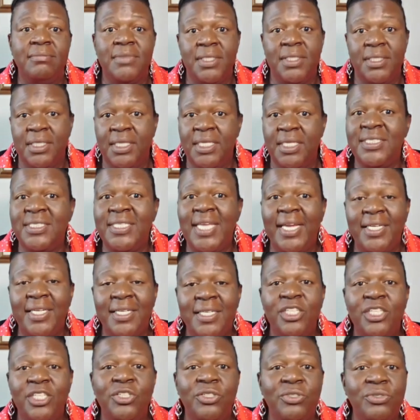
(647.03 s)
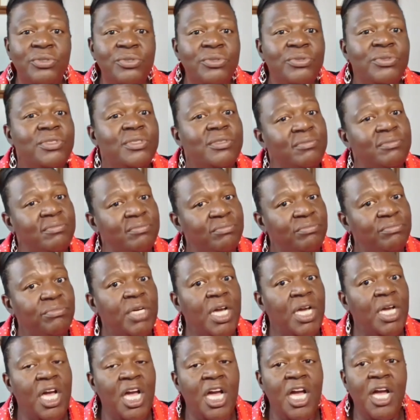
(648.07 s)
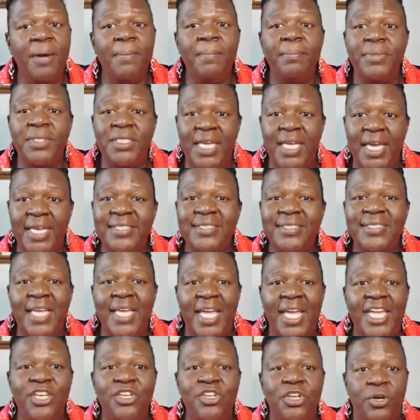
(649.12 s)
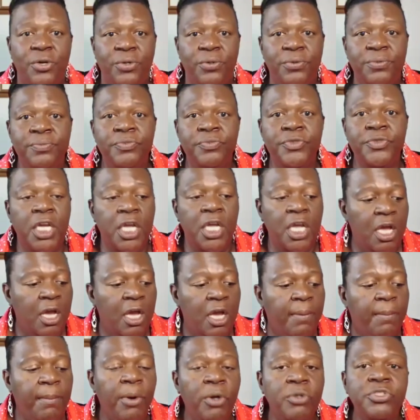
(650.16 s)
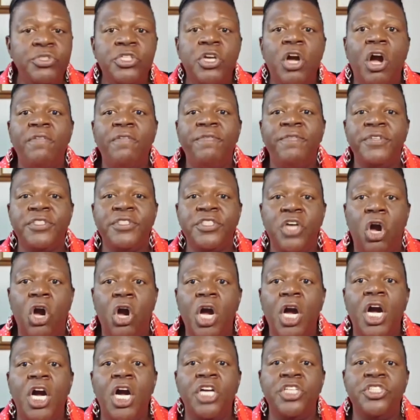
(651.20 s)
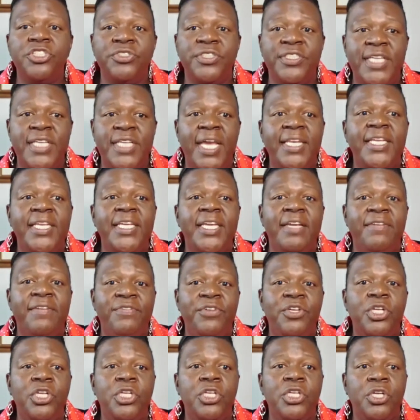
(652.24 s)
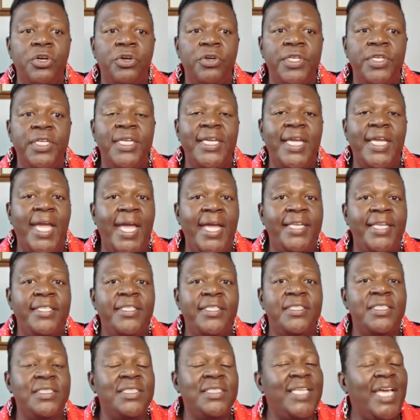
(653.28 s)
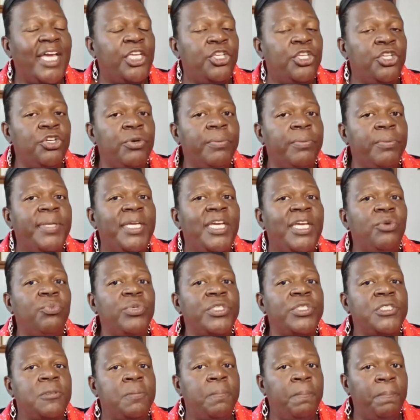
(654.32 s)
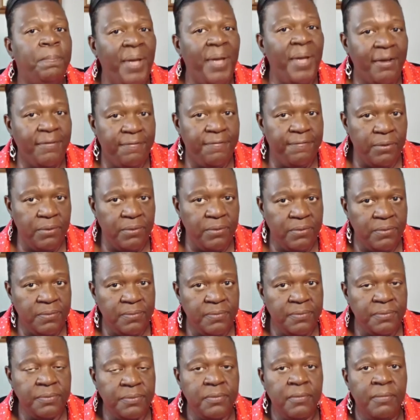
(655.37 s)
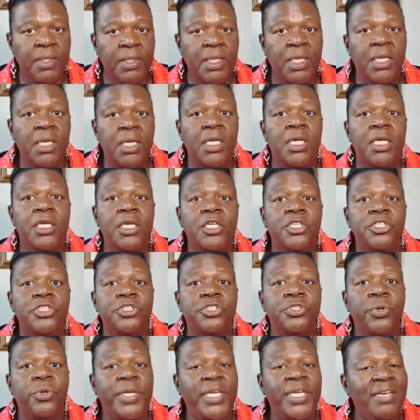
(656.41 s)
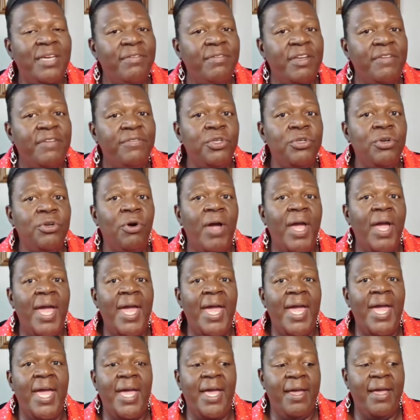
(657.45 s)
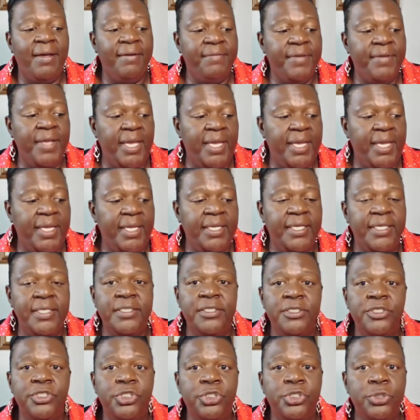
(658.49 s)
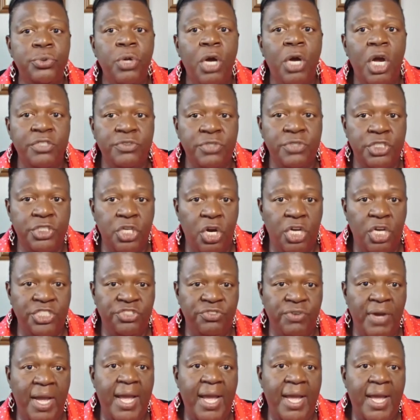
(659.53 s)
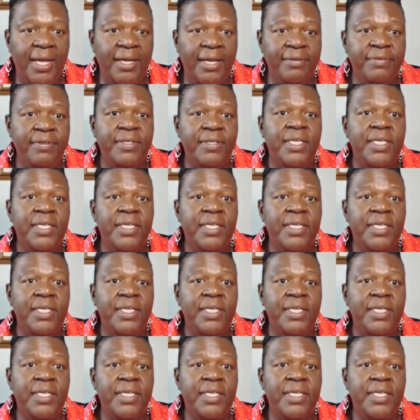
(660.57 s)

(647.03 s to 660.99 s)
Is that good news? Yes and no. Most golfers are understanding if you're learning and that you're being respectful. So even if you don't have a 200-yard drive,